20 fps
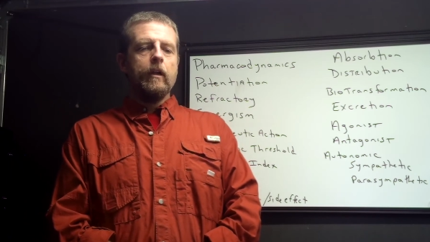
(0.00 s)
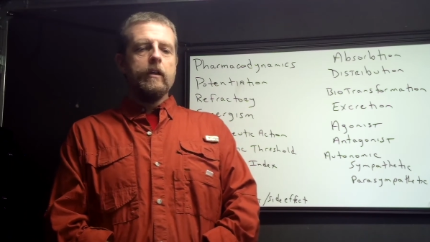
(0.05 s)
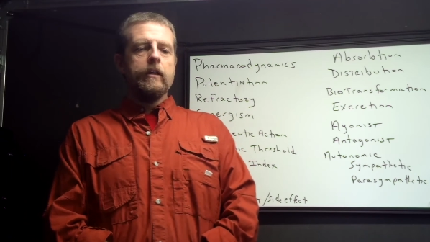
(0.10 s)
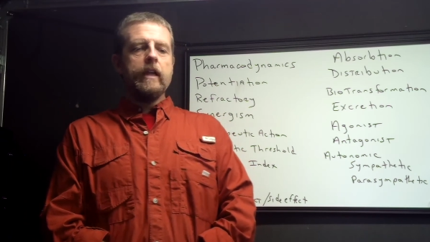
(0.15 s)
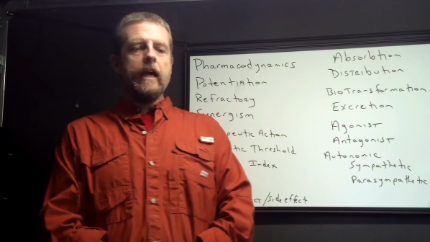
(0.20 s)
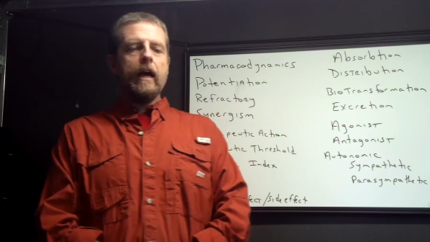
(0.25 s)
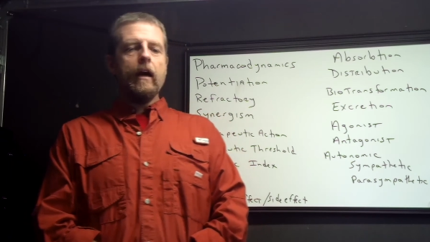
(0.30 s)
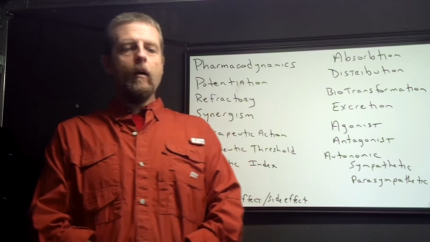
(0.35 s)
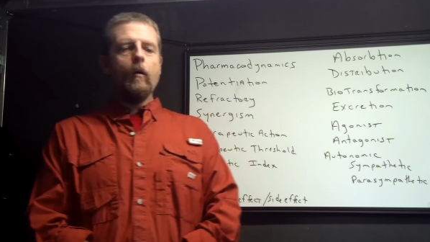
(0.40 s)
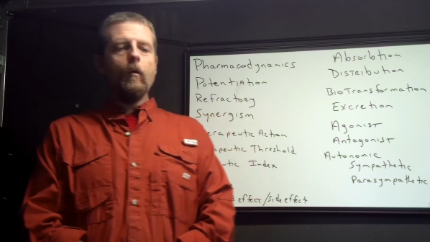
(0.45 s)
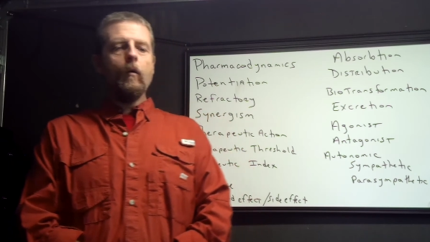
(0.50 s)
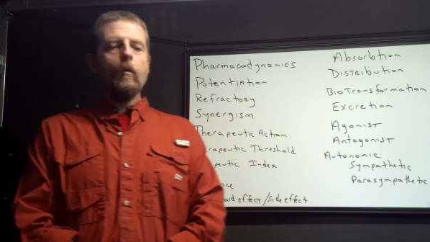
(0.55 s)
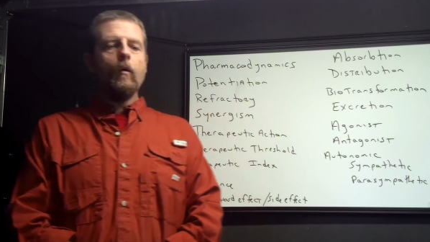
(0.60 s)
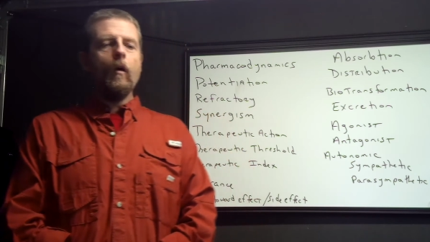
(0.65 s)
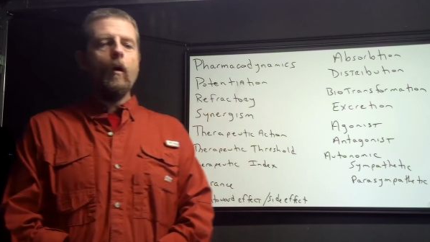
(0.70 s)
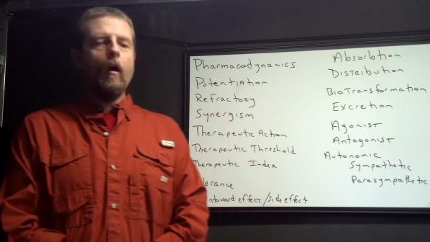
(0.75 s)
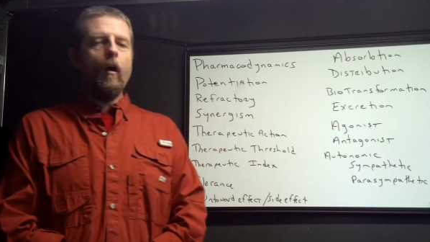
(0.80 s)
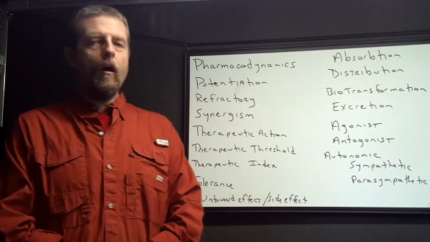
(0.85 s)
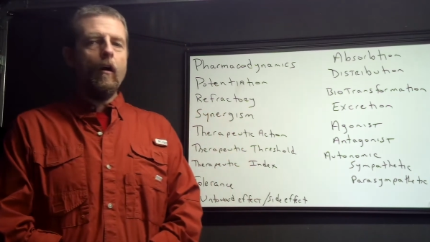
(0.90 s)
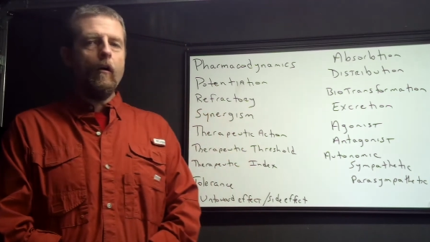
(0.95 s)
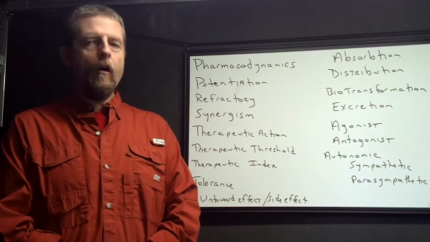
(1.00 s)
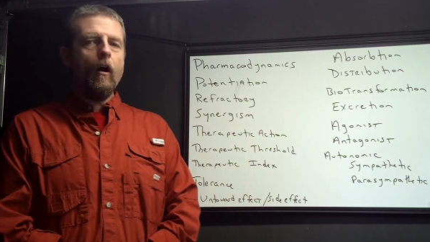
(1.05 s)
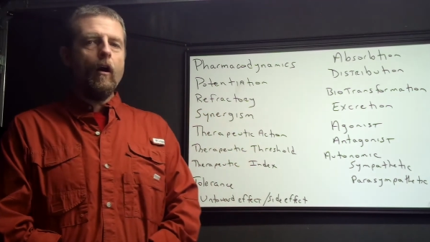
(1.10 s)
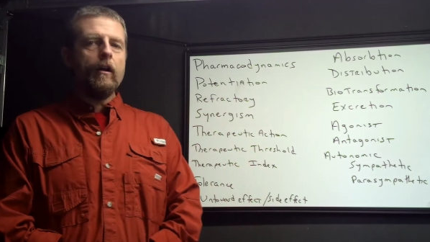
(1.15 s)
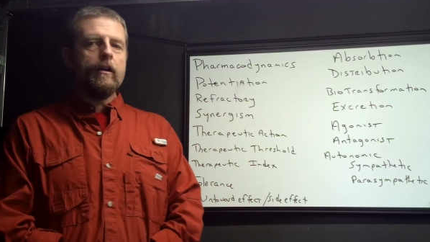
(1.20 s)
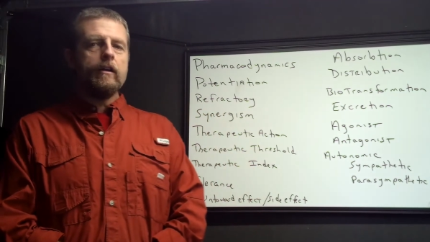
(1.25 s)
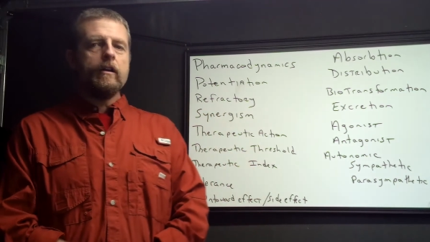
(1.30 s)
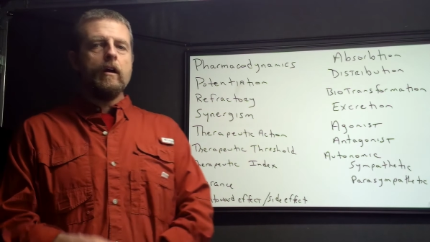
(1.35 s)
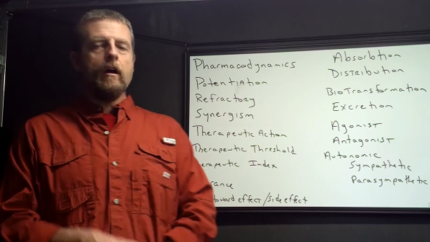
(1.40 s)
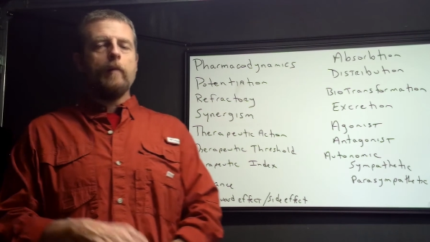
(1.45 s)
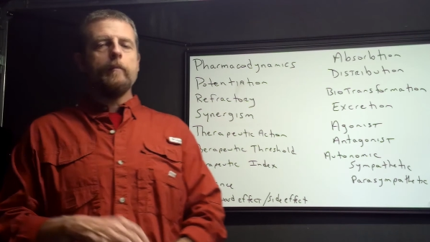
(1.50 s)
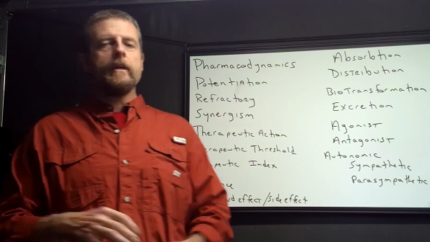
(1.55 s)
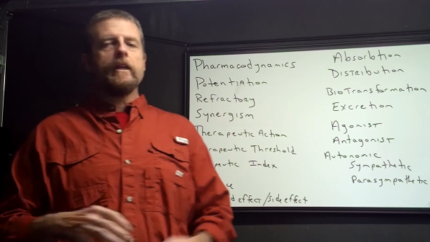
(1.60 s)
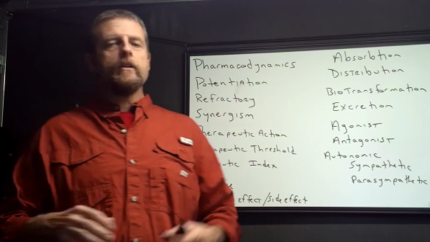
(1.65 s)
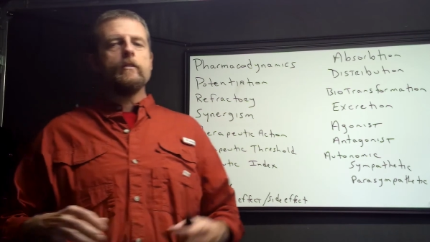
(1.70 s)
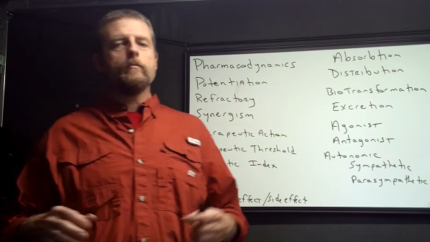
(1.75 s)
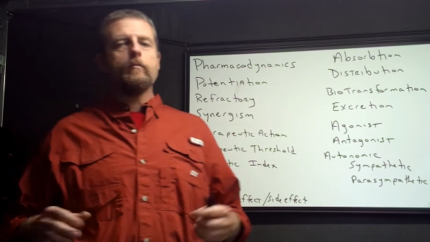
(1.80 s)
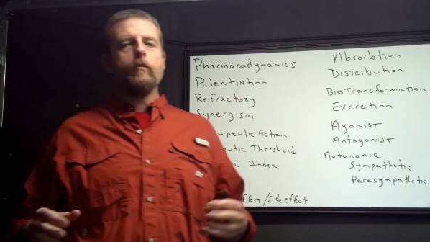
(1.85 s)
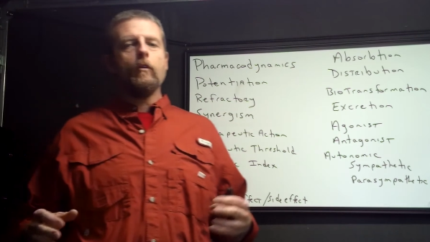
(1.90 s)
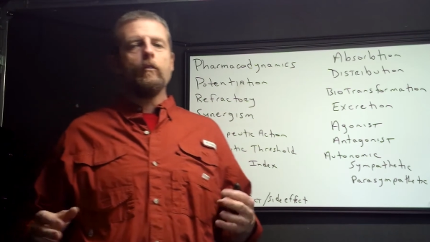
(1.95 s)
Now, our autonomic
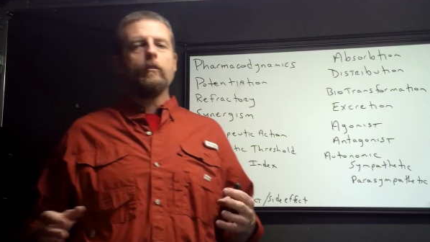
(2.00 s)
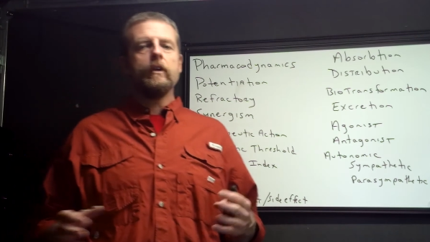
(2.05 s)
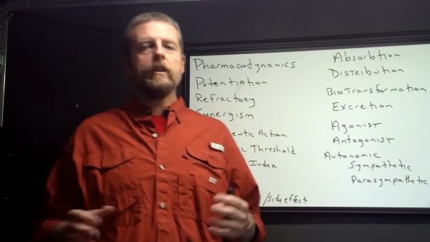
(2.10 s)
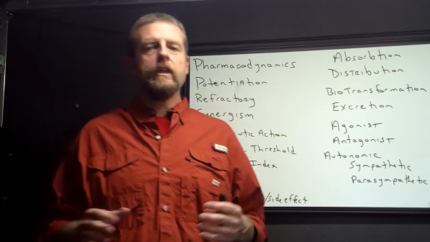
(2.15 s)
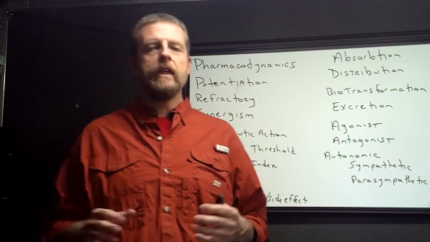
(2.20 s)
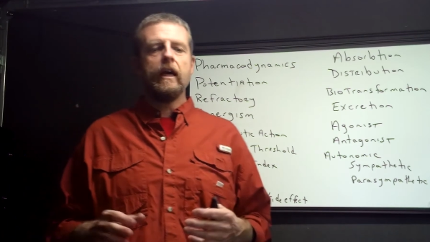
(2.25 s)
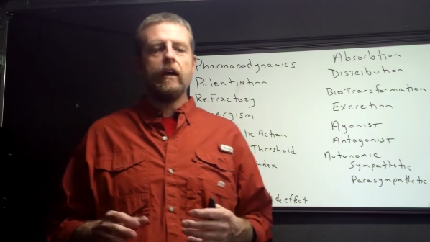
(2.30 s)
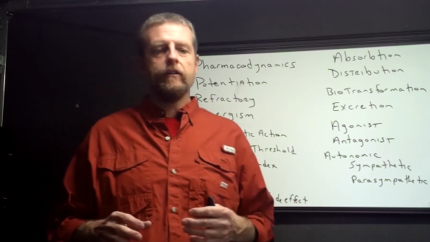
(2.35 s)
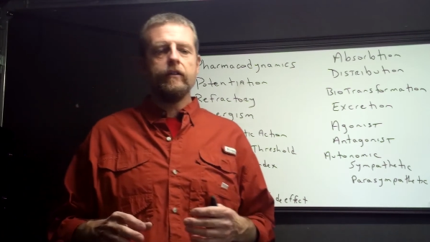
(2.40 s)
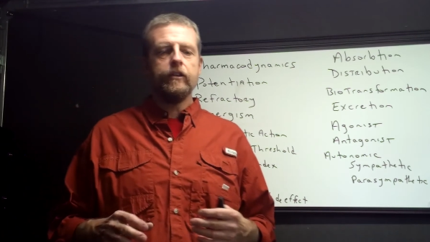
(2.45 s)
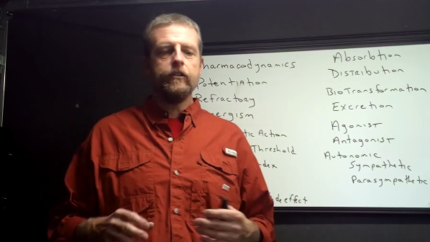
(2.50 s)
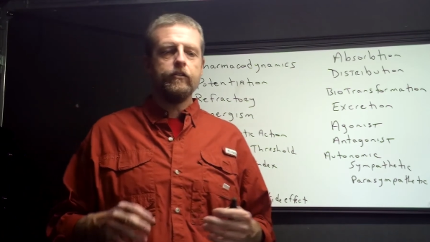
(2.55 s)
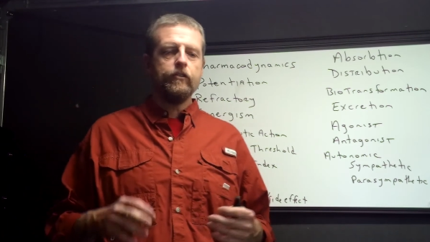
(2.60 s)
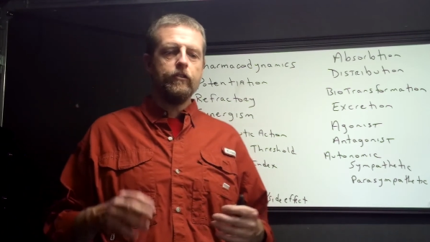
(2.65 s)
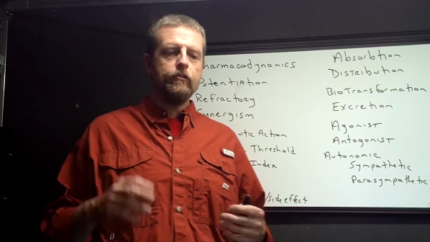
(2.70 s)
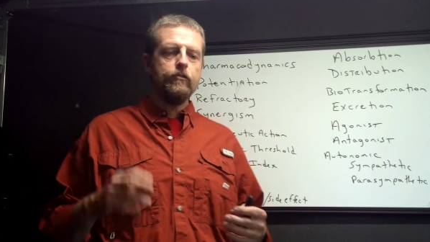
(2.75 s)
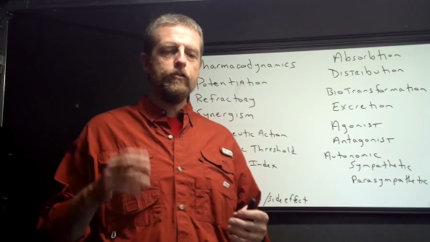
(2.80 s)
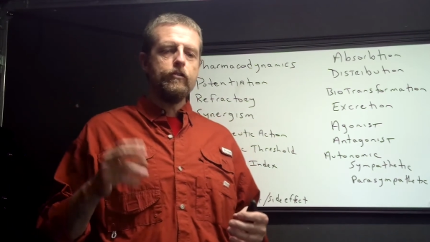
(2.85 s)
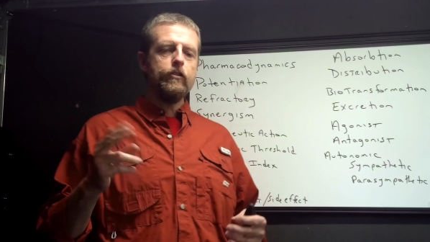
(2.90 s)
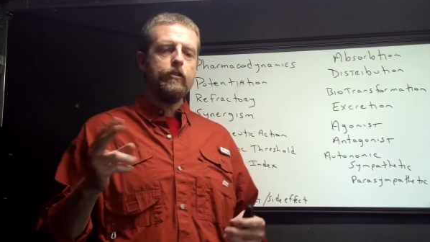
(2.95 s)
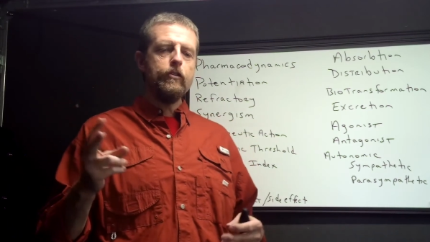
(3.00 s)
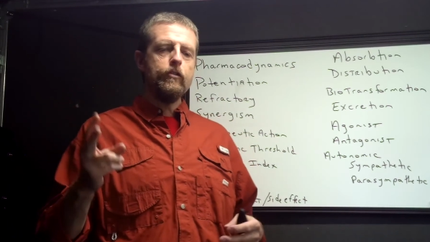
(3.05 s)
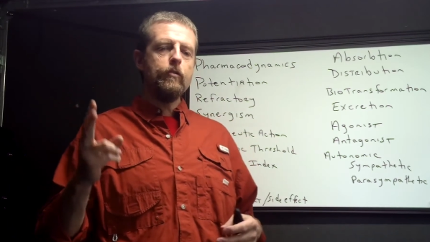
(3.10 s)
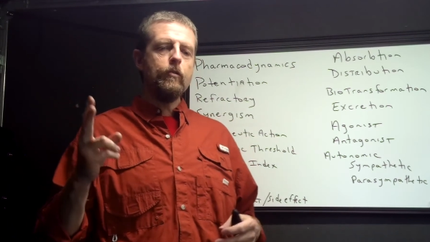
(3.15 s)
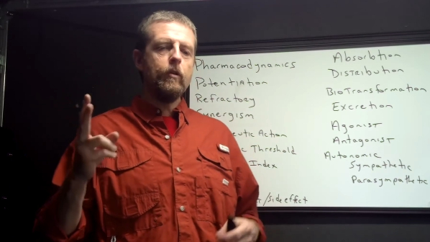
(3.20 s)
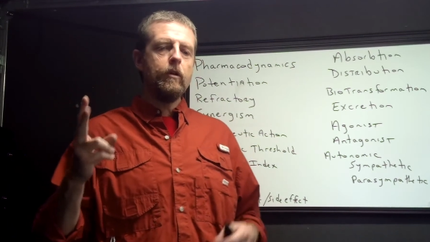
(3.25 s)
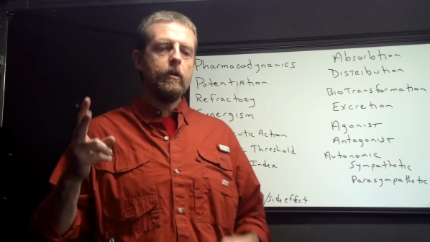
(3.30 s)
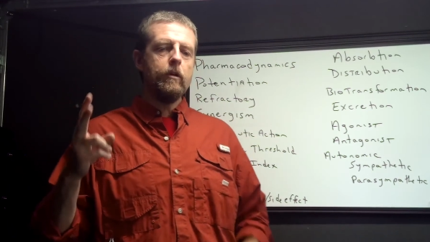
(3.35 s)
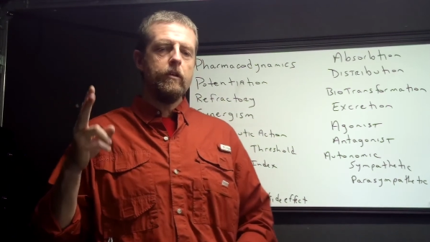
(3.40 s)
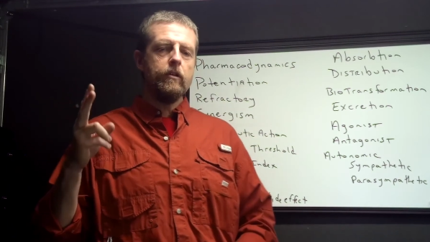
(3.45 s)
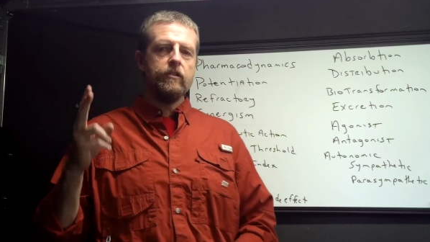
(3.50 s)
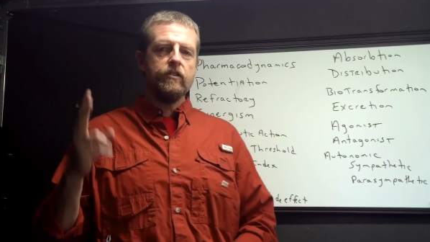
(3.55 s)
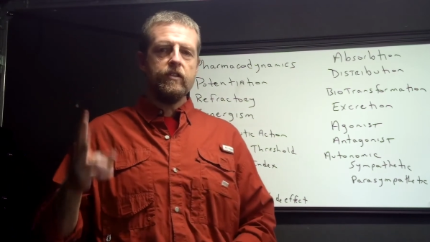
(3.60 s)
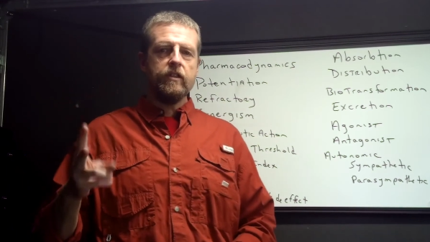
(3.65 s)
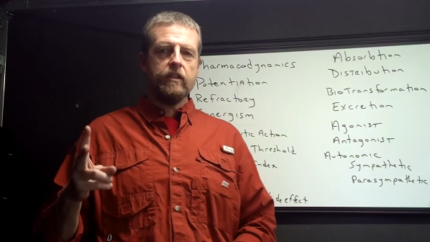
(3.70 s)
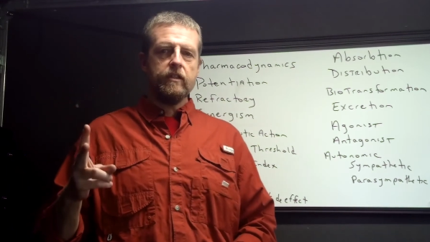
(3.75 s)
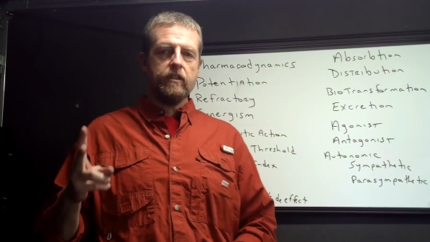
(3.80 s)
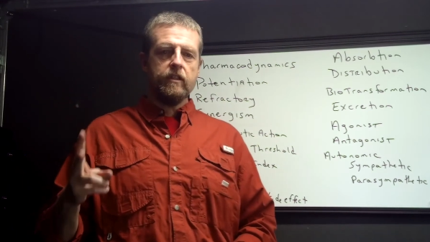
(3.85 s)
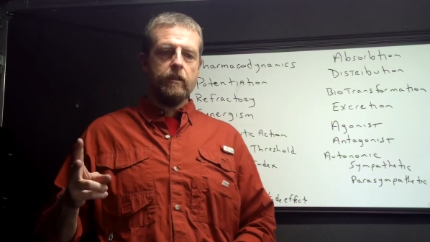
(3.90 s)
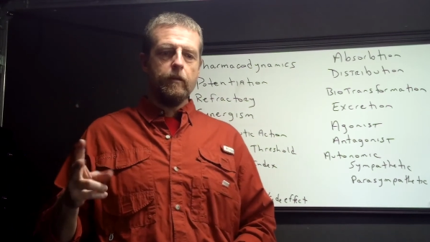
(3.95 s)
is broken down into two
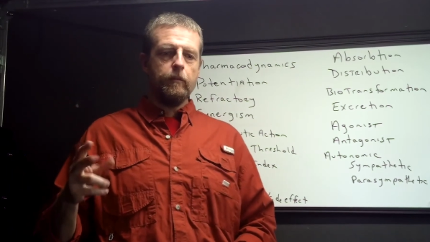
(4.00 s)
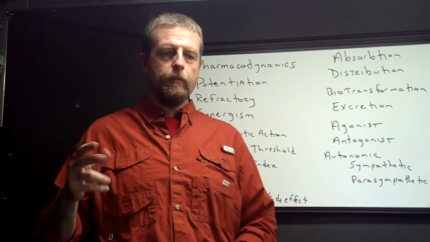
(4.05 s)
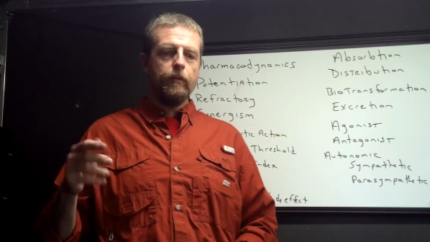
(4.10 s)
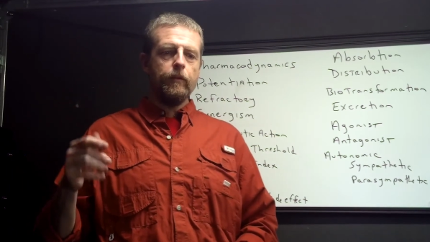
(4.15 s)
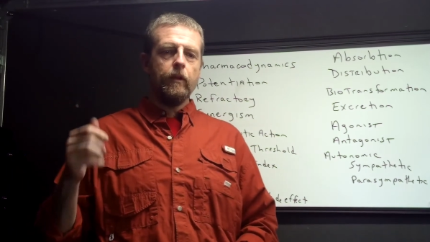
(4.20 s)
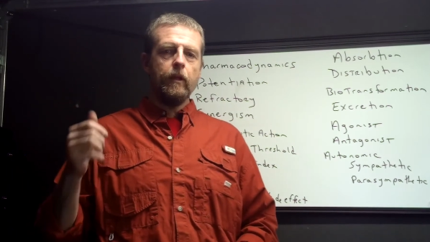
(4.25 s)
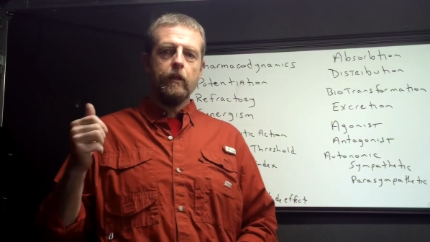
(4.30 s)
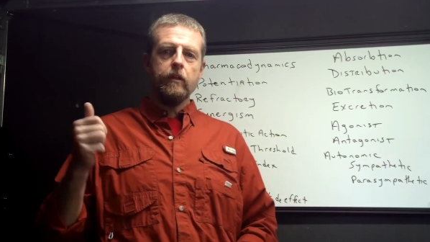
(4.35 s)
systems,